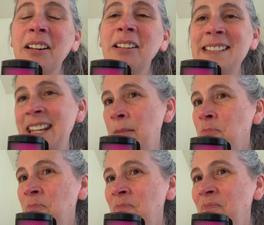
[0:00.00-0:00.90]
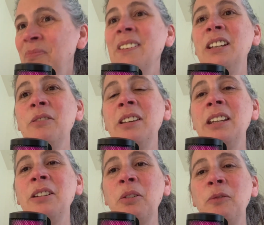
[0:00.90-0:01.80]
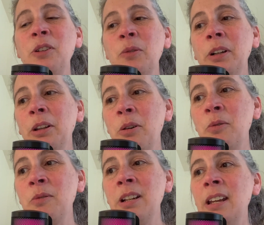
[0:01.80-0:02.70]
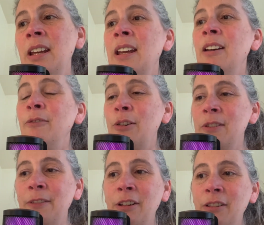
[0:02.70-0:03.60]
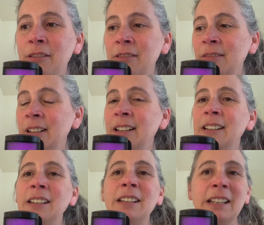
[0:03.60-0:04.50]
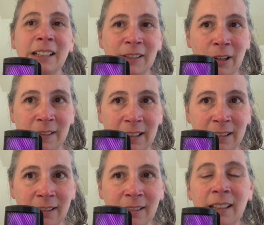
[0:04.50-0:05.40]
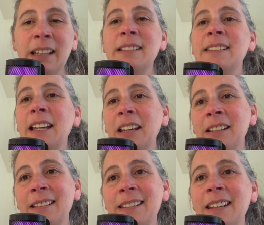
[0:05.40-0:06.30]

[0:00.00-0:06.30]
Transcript: a team. You know, if you do it alone, first of all, you get exhausted. Second,